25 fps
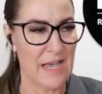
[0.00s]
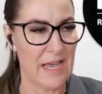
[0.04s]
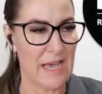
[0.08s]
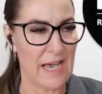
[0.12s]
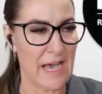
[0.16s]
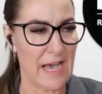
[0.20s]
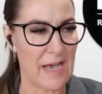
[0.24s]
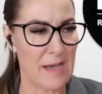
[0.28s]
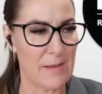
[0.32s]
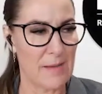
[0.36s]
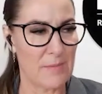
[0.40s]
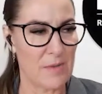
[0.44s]

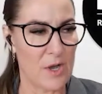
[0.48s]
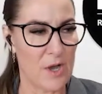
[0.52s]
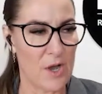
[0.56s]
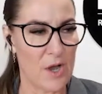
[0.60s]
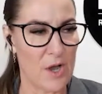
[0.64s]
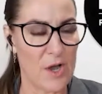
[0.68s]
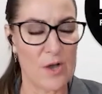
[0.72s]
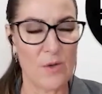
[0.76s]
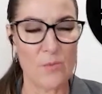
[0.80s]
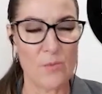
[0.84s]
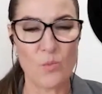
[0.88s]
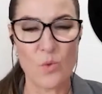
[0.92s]

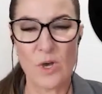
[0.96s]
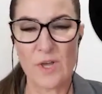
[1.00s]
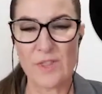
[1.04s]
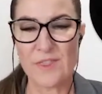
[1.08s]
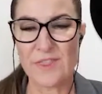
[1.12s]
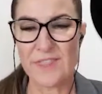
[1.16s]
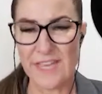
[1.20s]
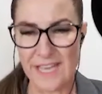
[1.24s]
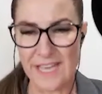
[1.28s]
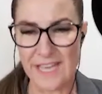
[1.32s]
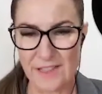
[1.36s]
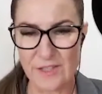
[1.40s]
on what
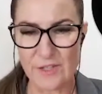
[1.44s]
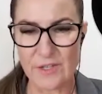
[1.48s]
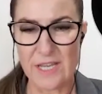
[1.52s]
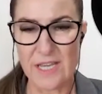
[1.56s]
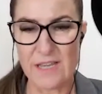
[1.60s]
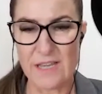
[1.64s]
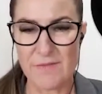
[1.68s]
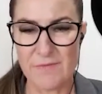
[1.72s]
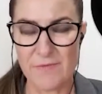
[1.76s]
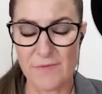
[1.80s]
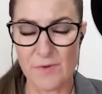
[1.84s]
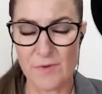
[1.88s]
they're
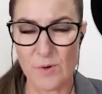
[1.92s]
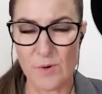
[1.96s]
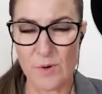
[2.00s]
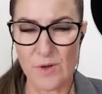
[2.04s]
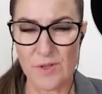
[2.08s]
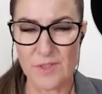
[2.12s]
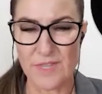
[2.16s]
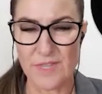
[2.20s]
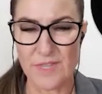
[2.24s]
looking for. They